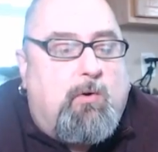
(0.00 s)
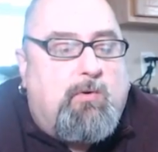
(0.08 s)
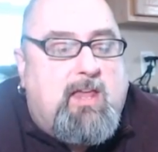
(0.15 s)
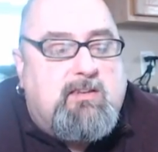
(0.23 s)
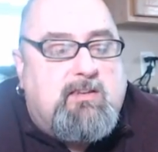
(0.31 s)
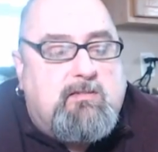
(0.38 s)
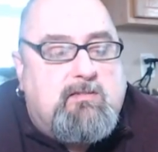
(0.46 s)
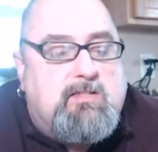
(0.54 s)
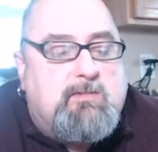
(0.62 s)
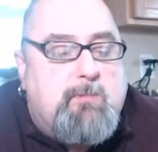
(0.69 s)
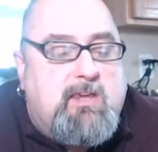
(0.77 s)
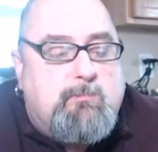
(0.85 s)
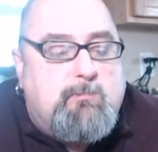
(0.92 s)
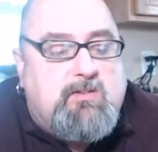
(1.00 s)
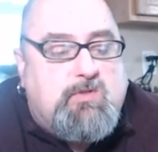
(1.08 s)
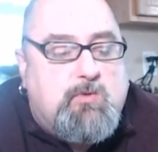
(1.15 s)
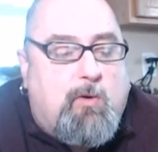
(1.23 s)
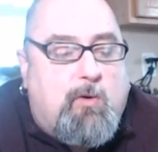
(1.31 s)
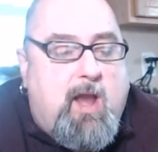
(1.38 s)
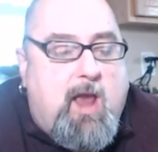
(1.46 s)
That just makes me
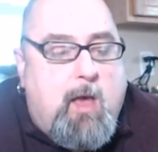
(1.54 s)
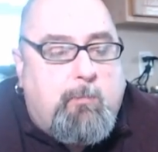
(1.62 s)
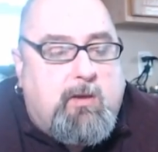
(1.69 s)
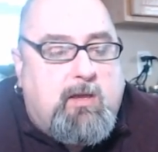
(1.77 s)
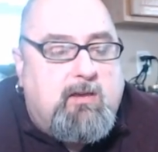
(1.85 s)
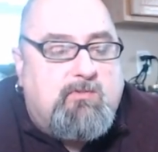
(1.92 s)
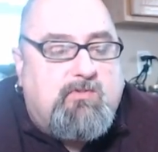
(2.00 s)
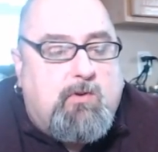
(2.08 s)
super happy.